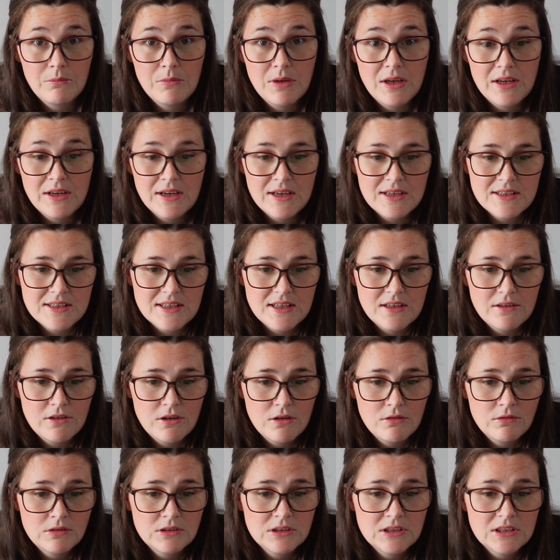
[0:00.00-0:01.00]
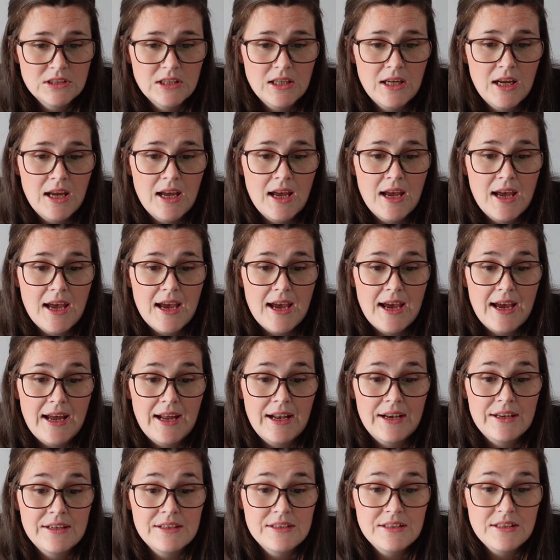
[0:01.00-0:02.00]
in A0,
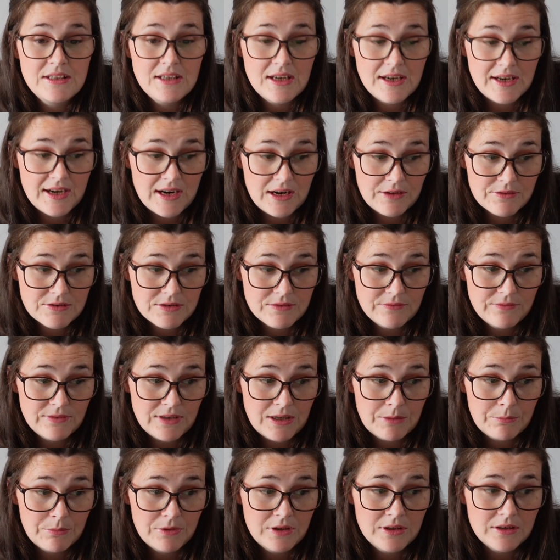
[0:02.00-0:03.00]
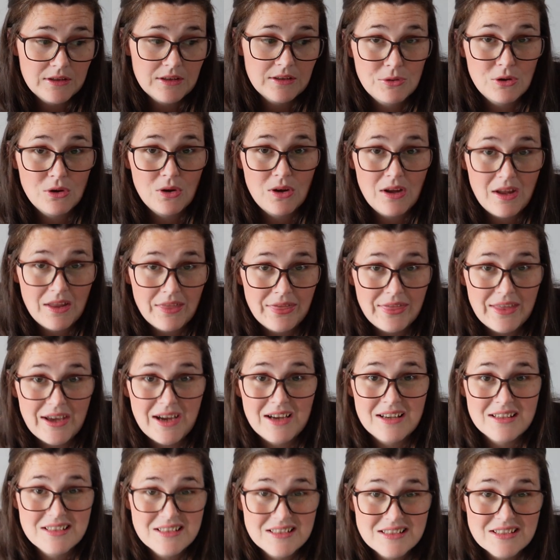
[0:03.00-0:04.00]
and I have some fabric, but
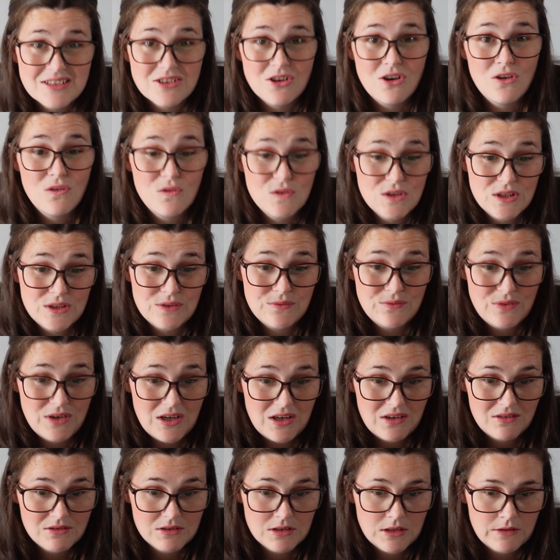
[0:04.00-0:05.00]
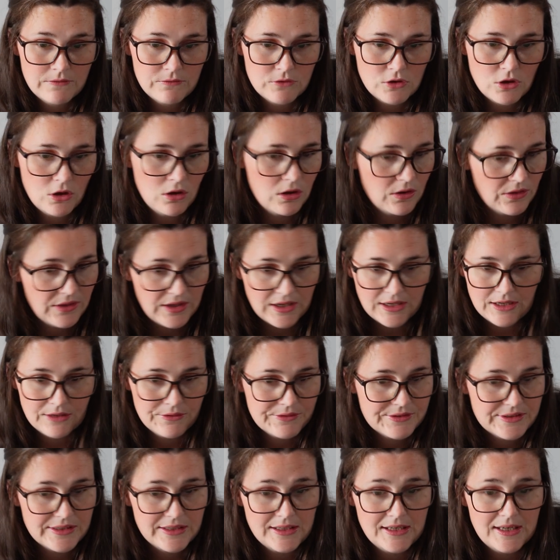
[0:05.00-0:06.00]
that's sort of as far as I've got. Then I
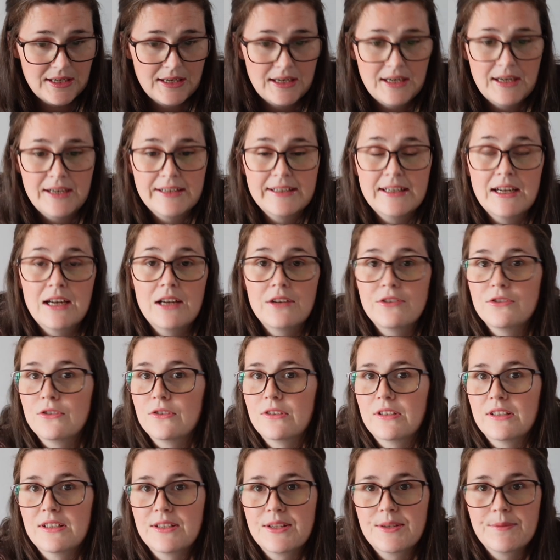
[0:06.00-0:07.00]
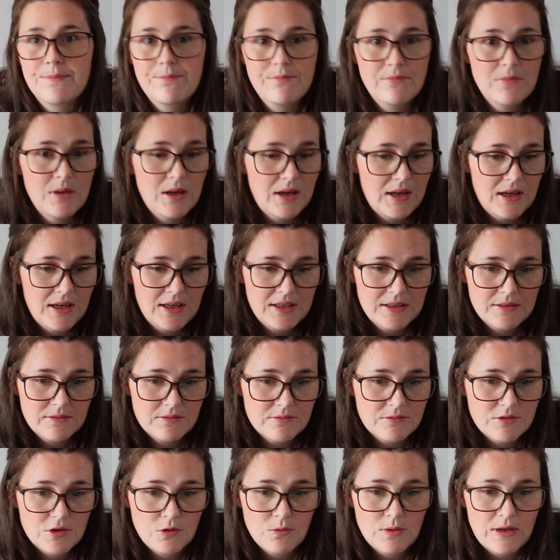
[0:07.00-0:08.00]
was like, I can't do this, I
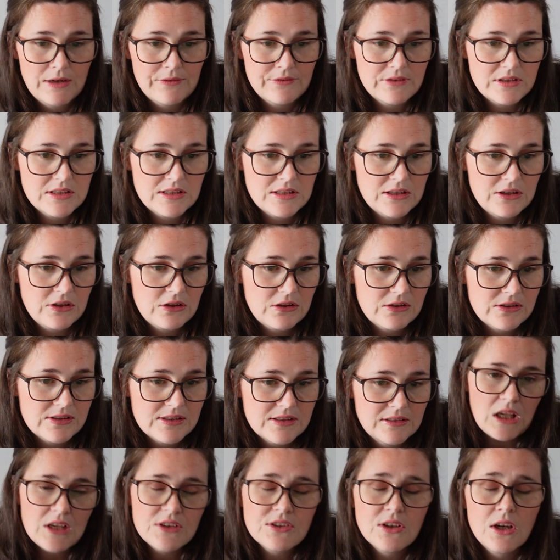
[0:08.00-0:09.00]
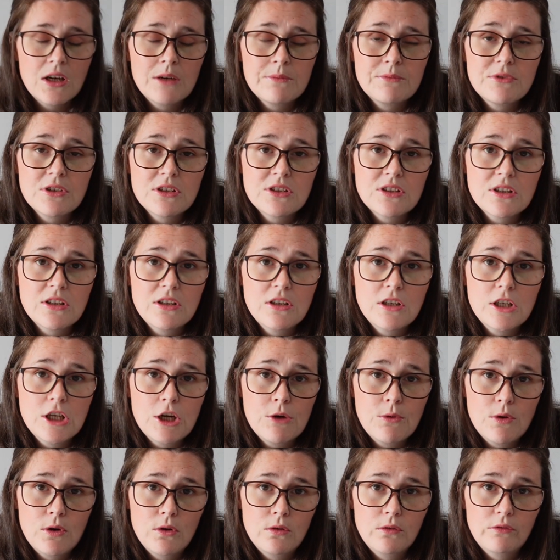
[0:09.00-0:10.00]
don't have the skills. So I'm just going to
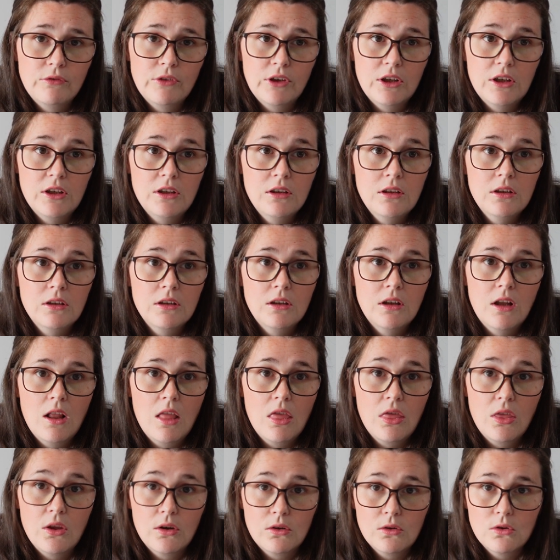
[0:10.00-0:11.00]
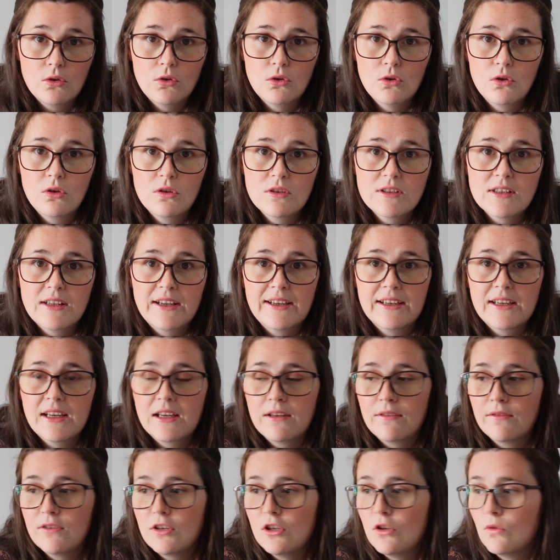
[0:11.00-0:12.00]
go over the course. Like,
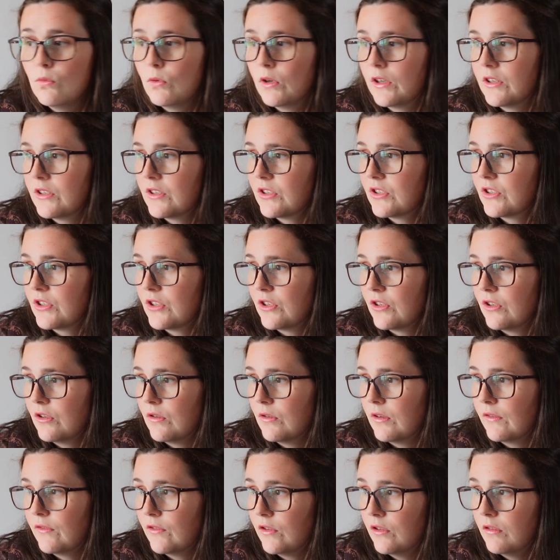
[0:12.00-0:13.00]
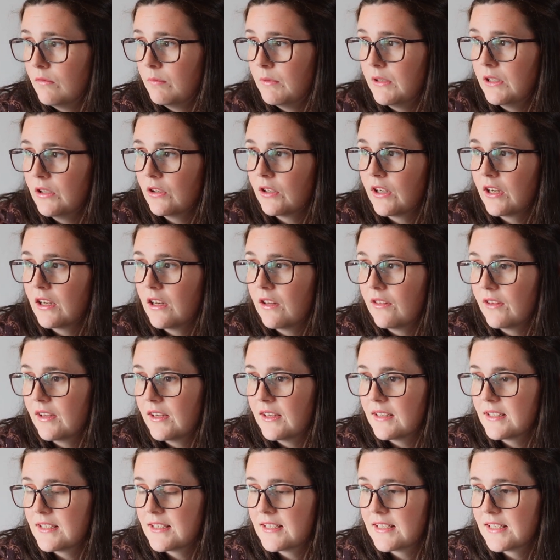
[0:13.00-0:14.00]
if you want to, if you've been looking at
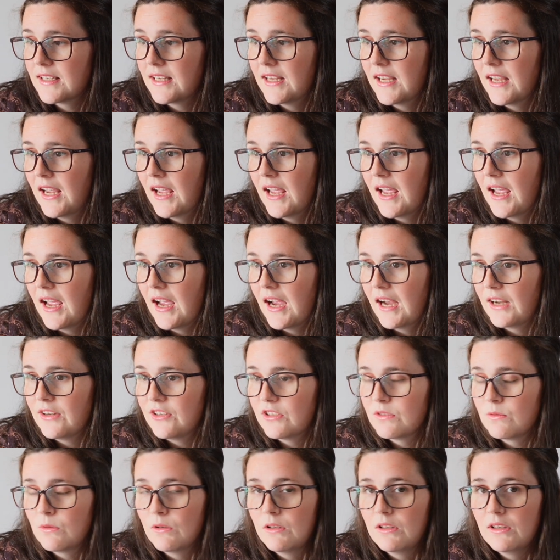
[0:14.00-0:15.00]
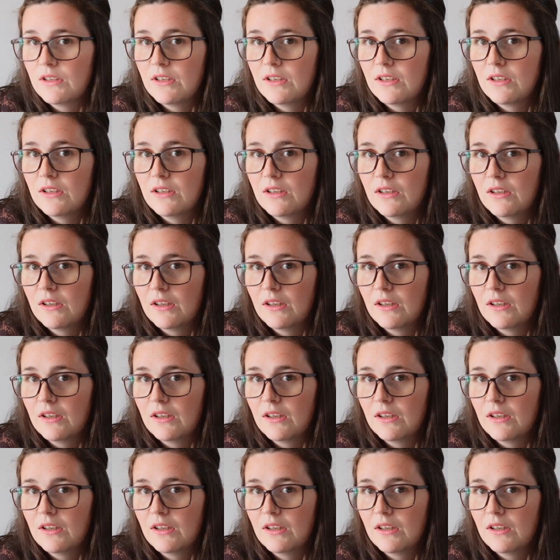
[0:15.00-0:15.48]
this, I just want to,